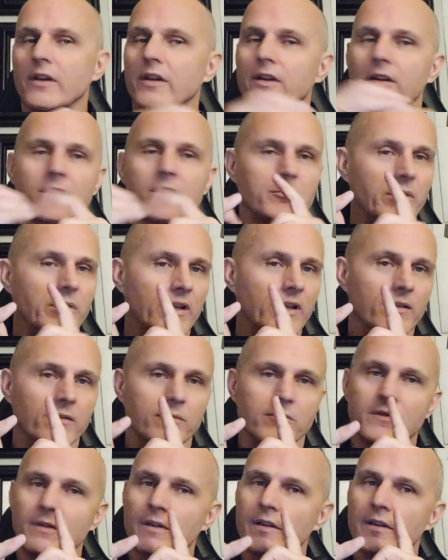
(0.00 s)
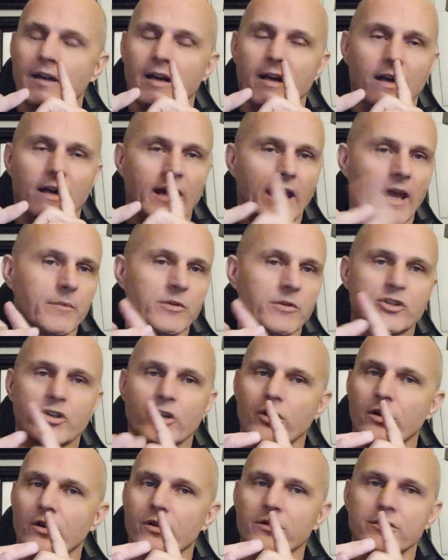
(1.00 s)
been uh,
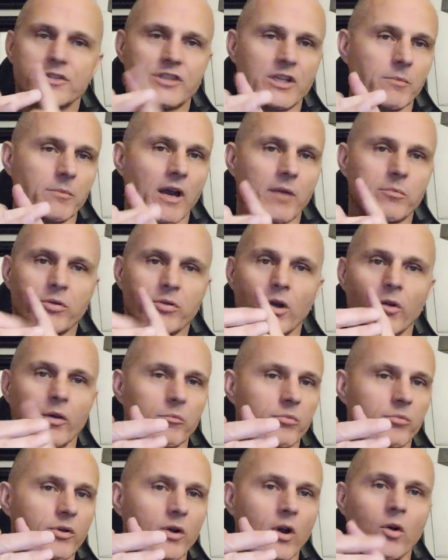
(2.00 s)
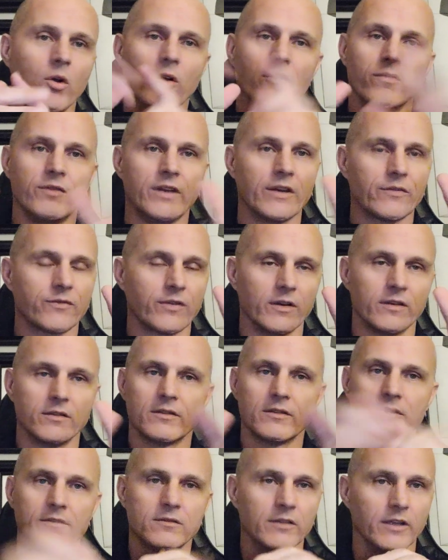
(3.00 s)
amateur, semi-pro, and pro of different,
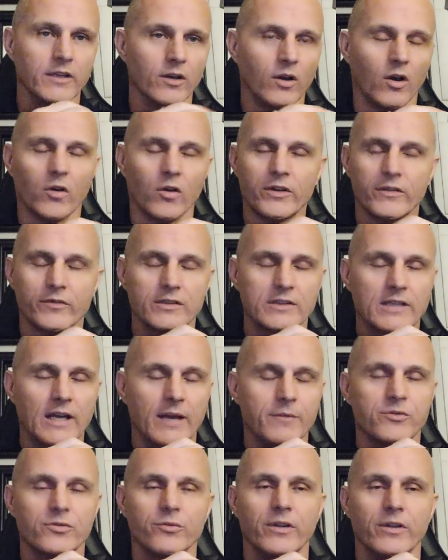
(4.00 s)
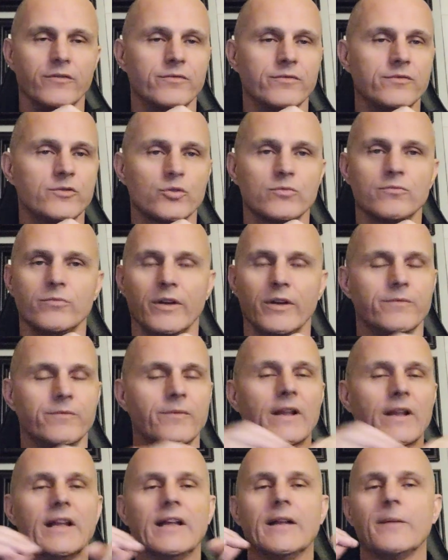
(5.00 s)
you know, all different types. We've we've
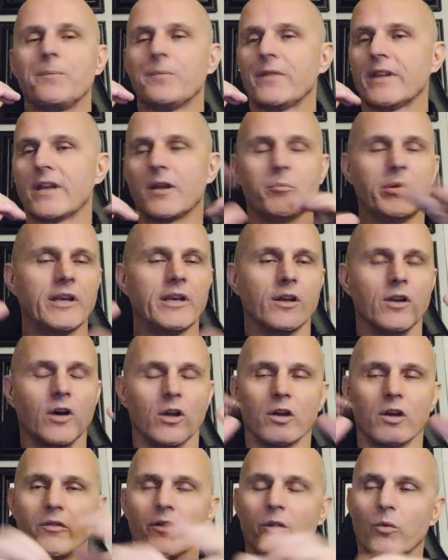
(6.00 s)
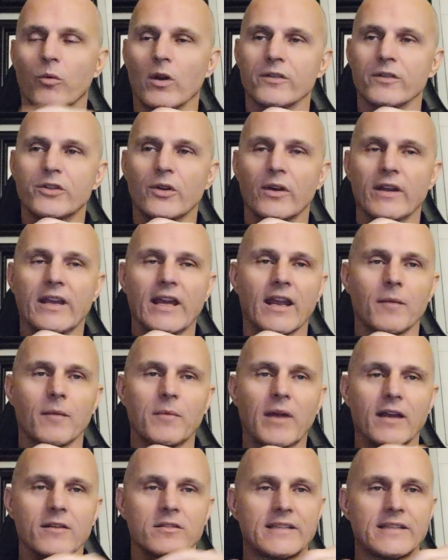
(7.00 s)
competed all over the world. So again, I'm
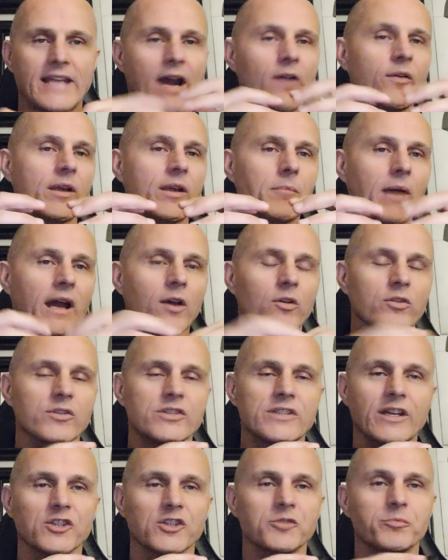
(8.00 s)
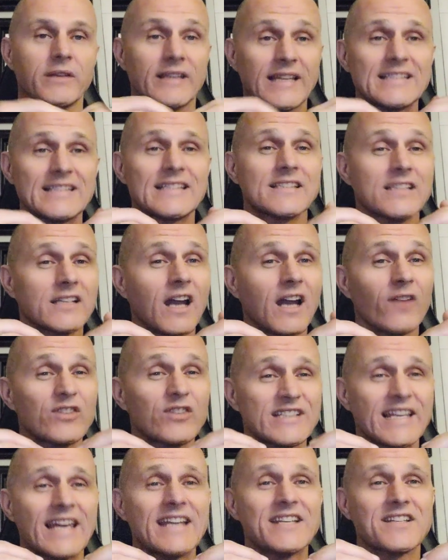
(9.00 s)
not touting my own skills, but this is the
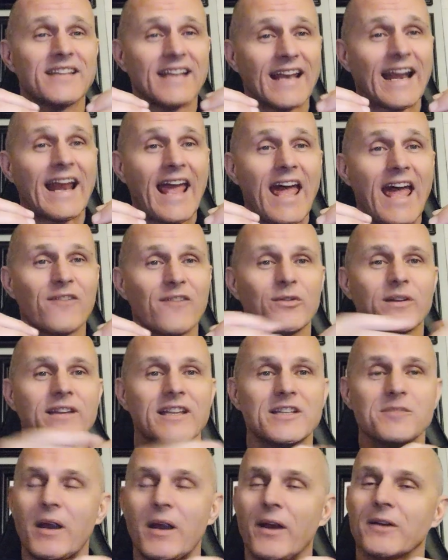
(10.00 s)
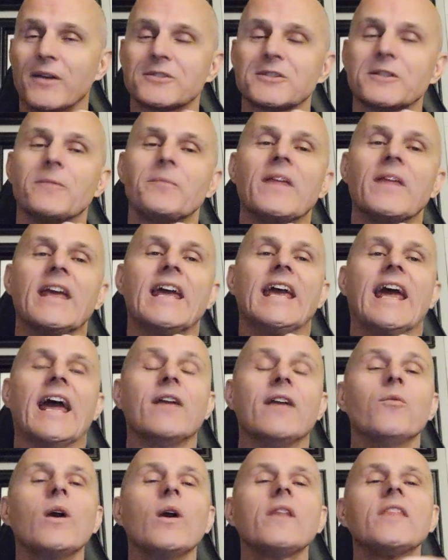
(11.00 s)
conversation that I have with these parents.
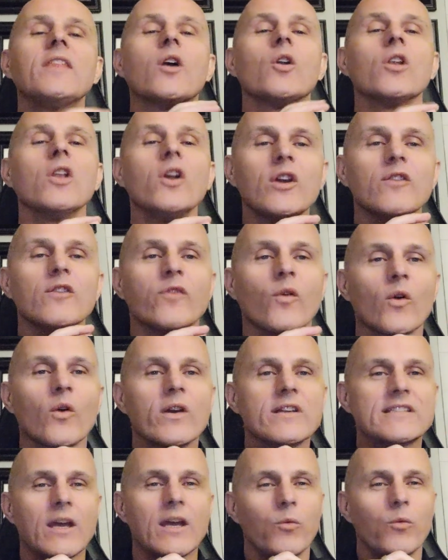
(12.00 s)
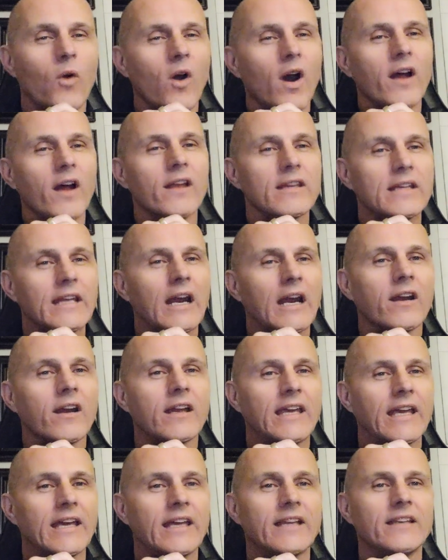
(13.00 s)
And what they're looking for is they want their
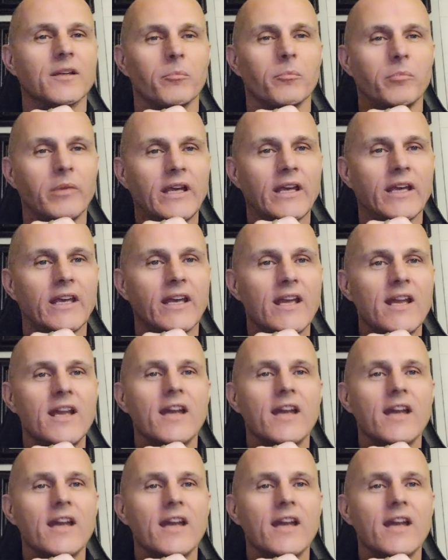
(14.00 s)
kid to be